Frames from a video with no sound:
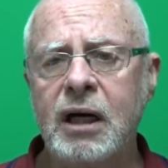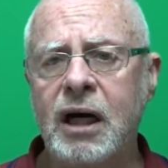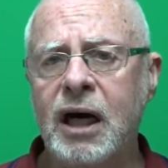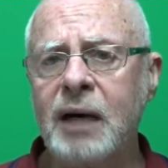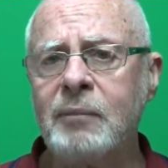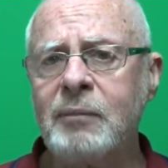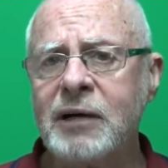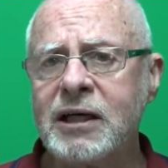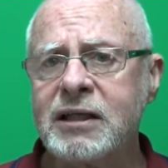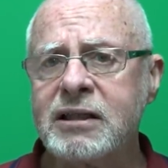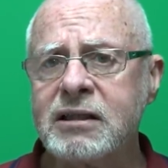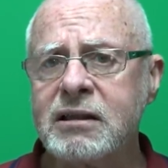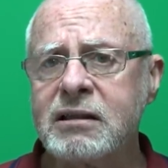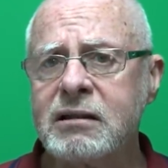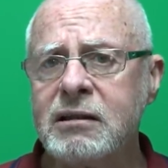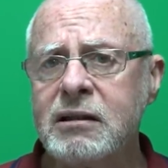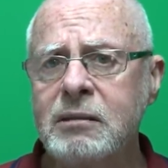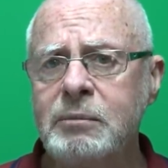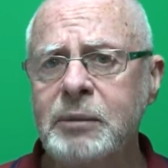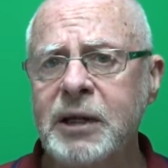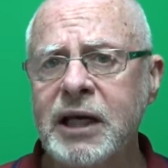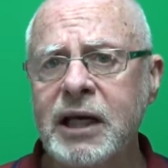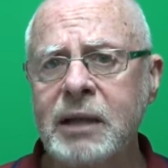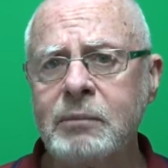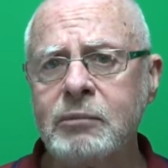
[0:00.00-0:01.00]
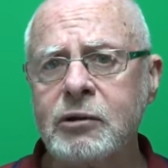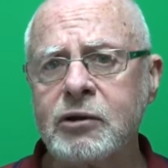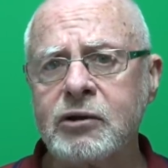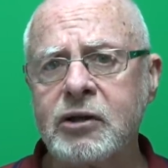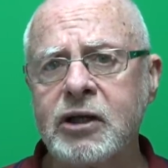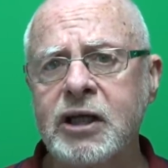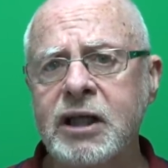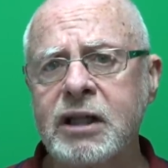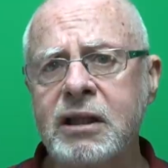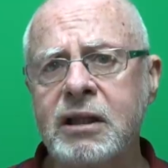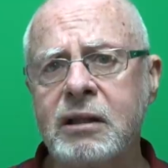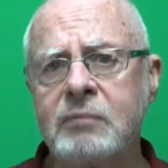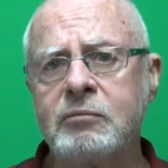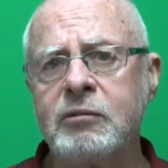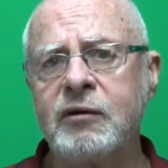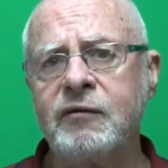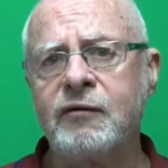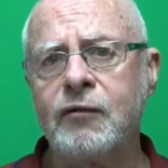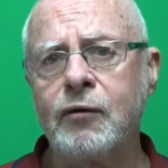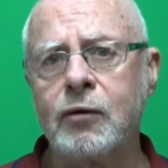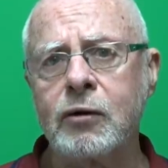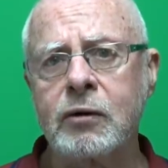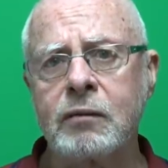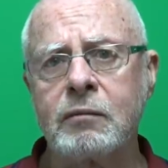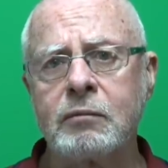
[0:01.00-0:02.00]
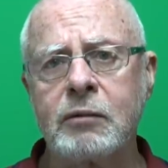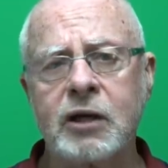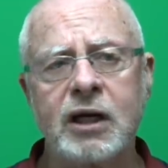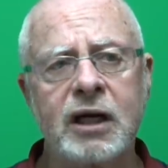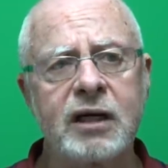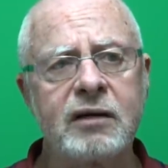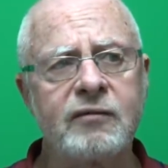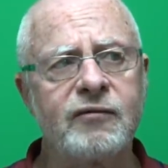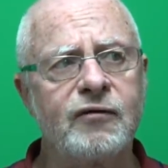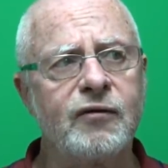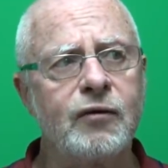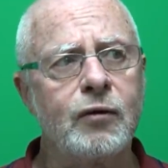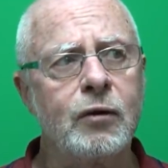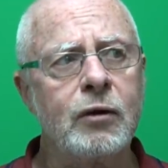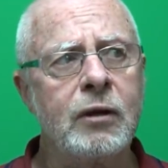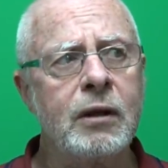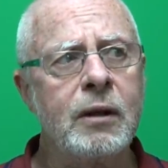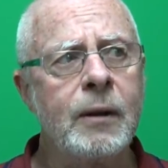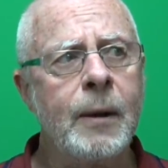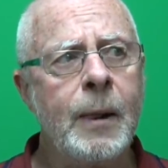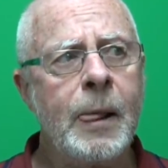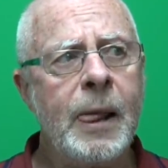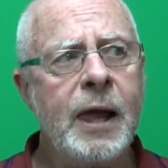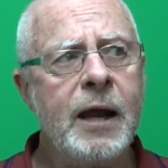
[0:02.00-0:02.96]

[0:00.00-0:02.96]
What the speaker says: I might still be able to hit them before nightfall.